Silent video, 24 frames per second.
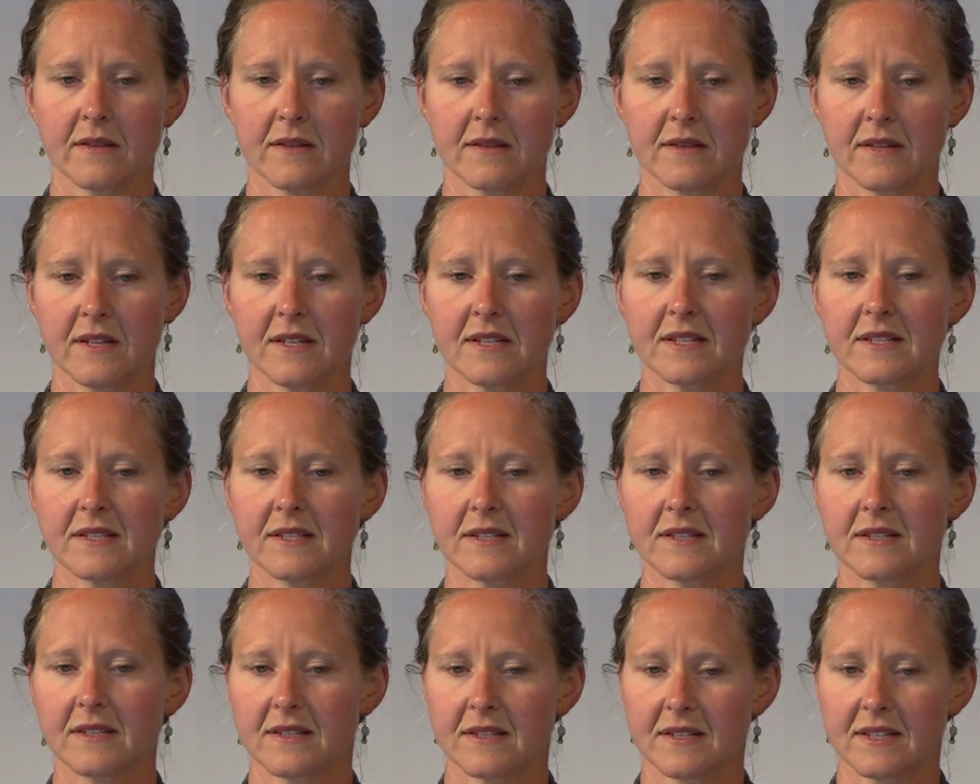
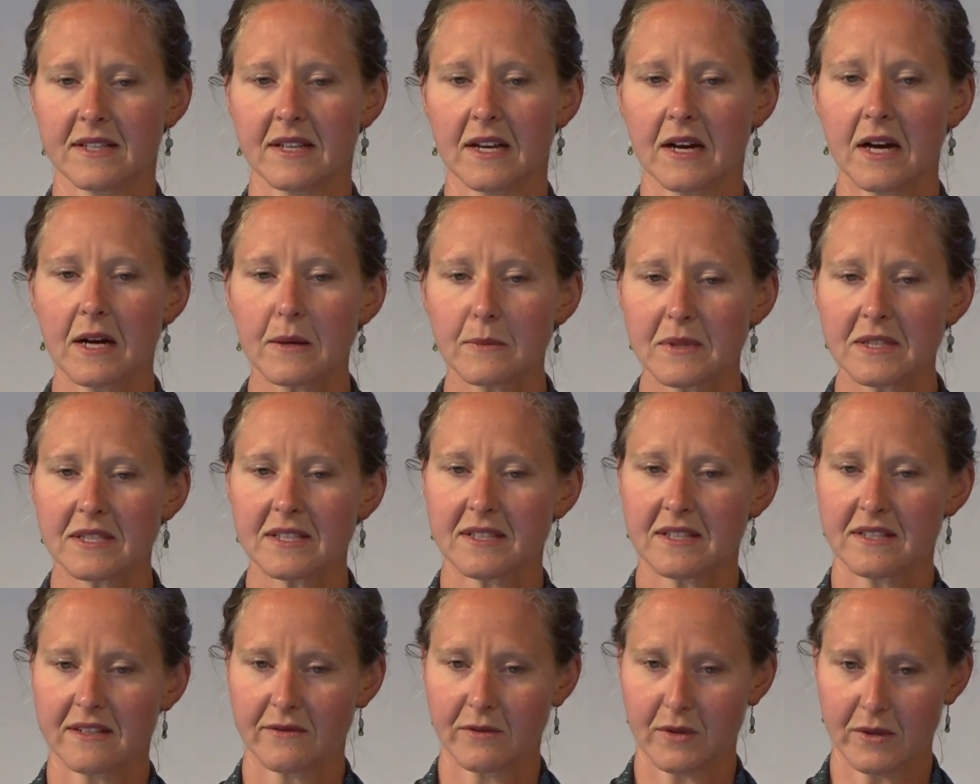This is the
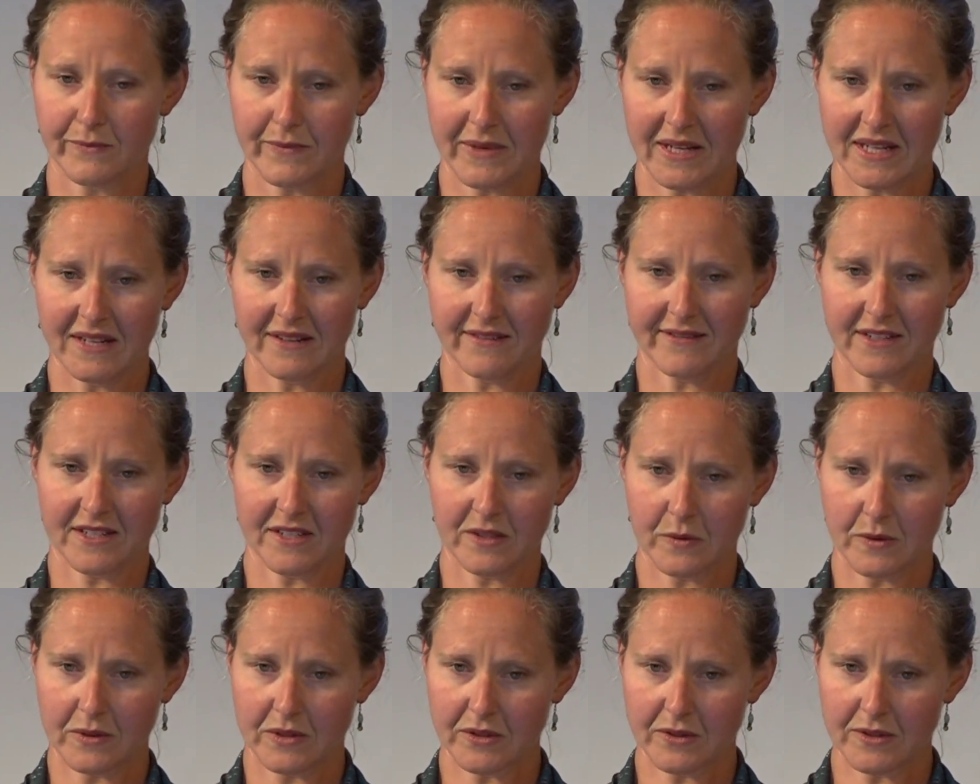opposite of what many of
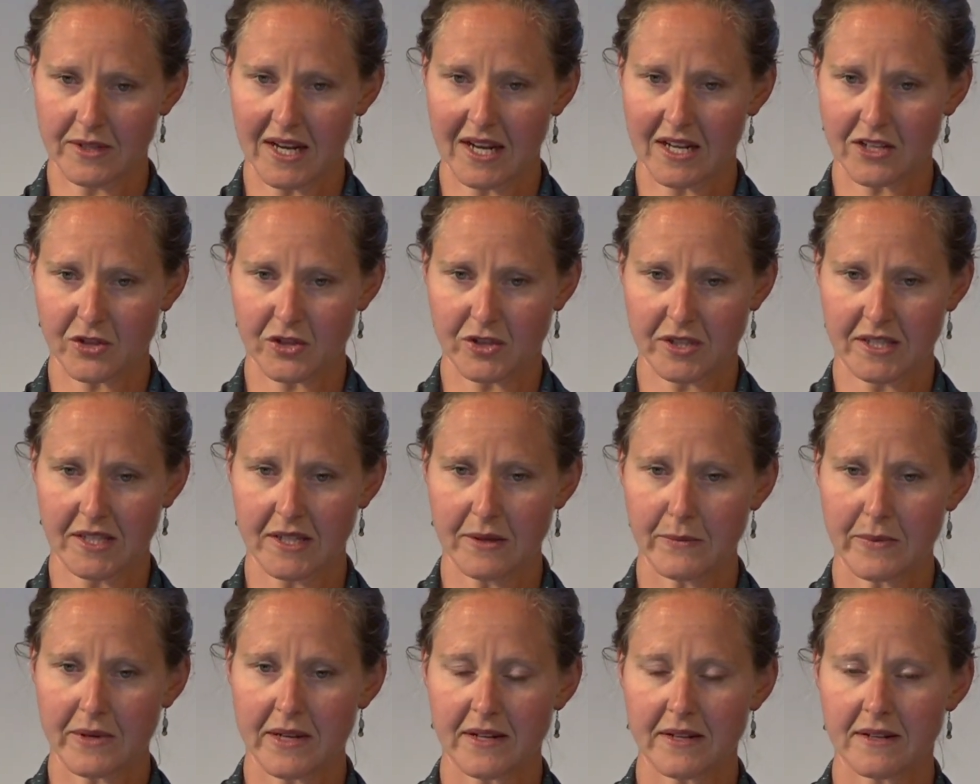us will do naturally,
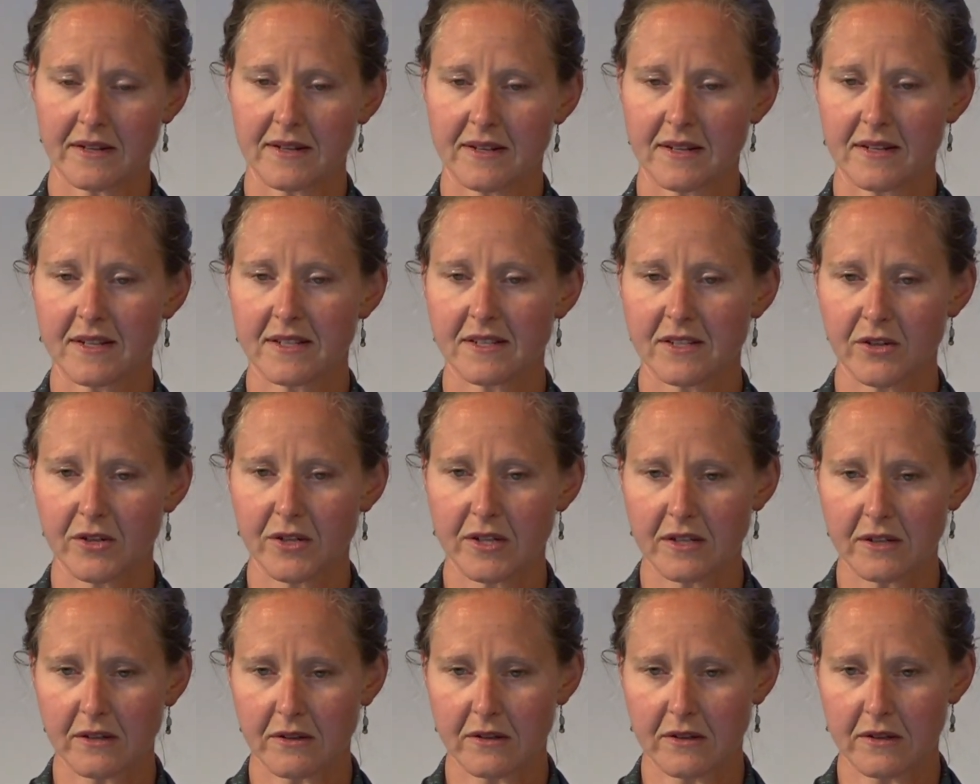but it is
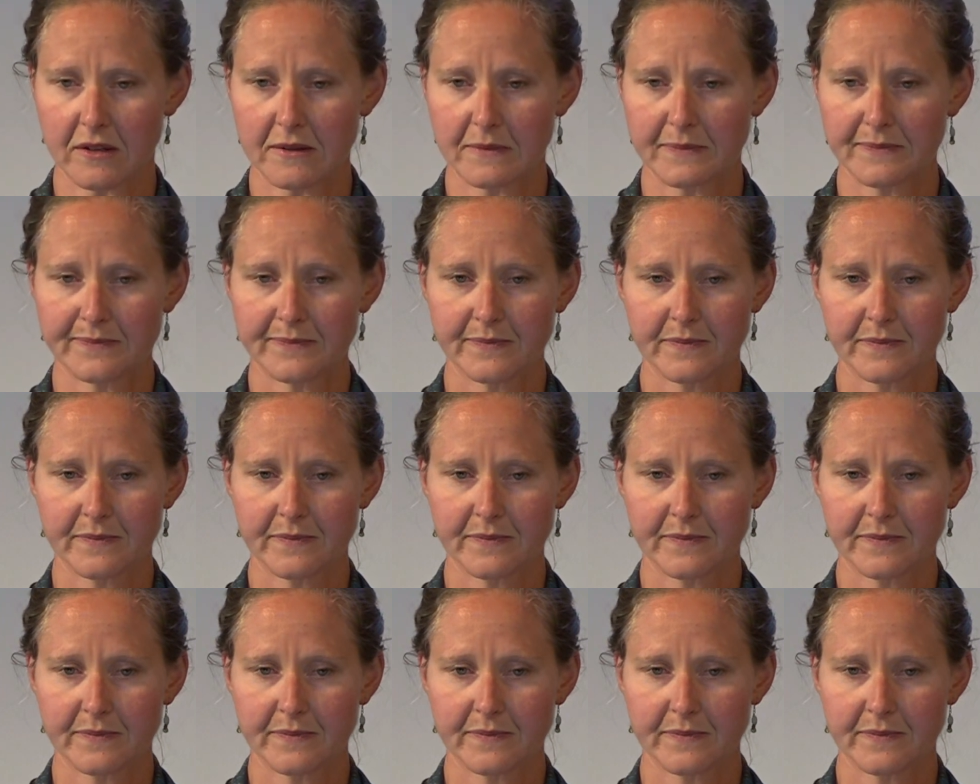critical.